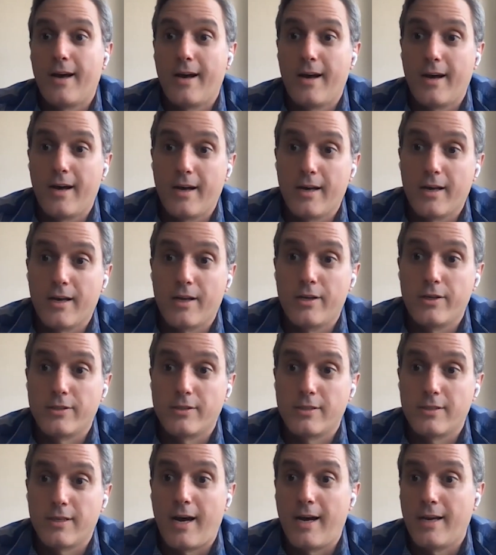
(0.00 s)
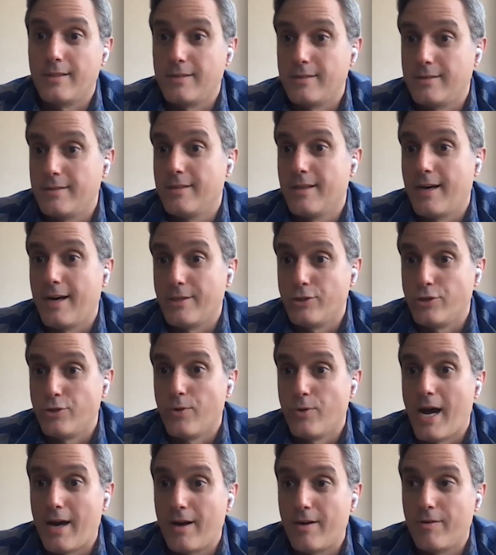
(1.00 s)
because I
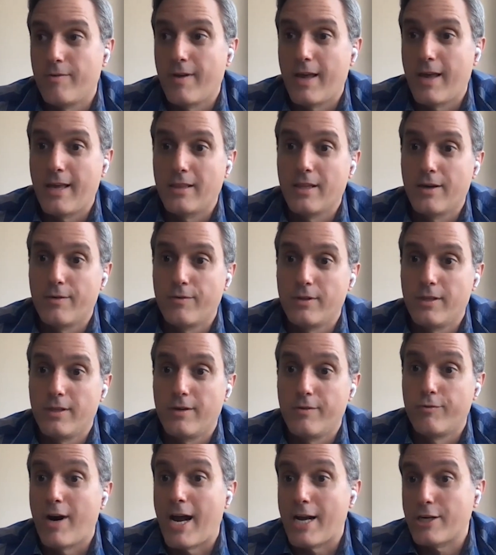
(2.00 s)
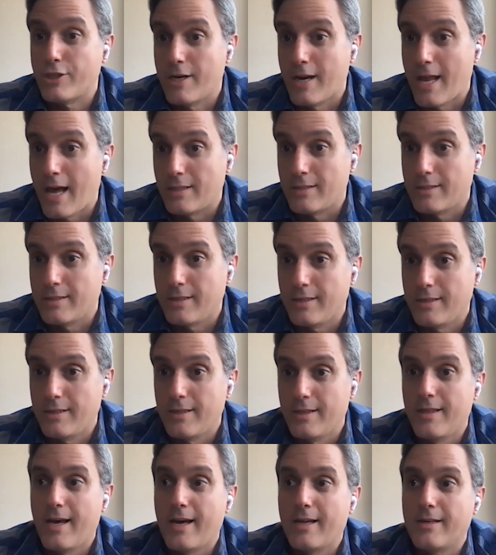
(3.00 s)
do have a level of
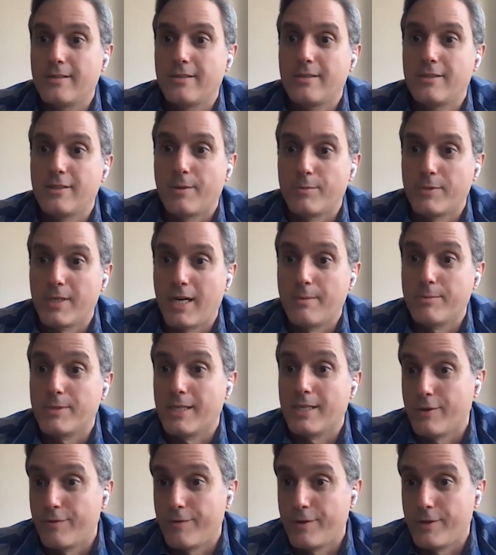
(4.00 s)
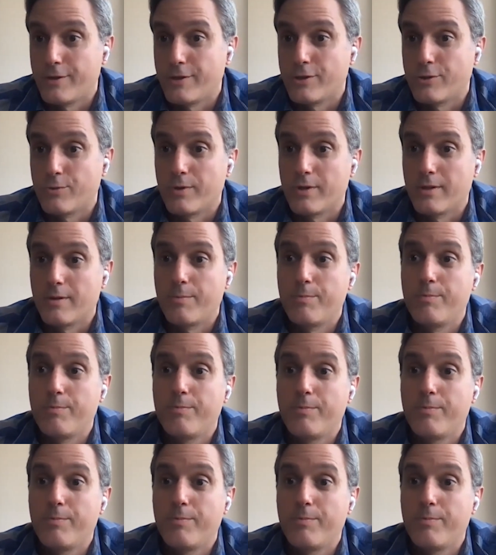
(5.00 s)
rationality that sometimes interferes with